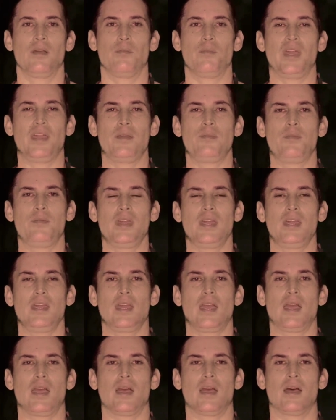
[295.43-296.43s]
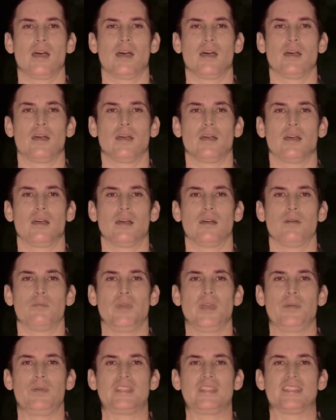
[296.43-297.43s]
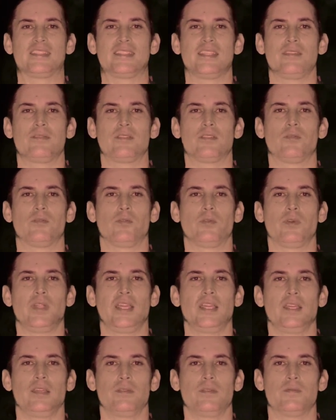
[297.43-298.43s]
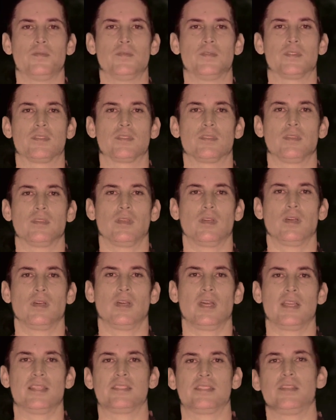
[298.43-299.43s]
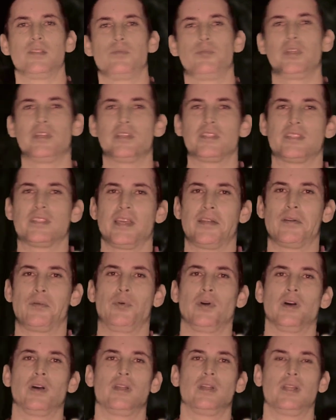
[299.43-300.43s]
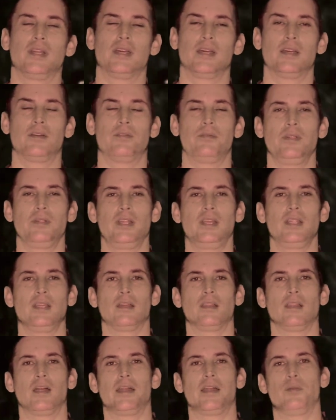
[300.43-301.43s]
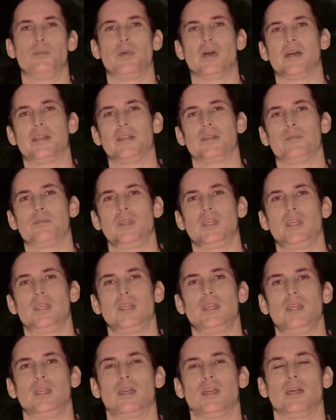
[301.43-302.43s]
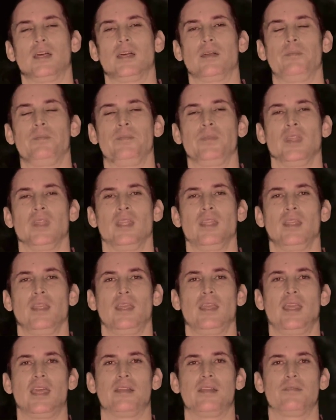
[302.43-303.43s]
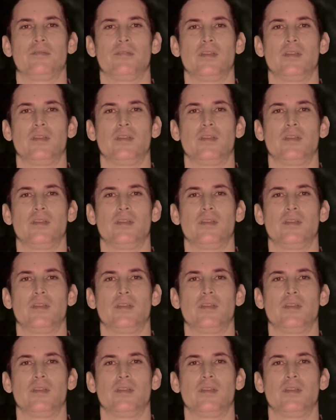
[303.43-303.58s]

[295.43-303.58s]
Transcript: maybe uh, maybe Stephen Reeves, uh, as it appears that upon uh, reading a lot about him, he, um, he had a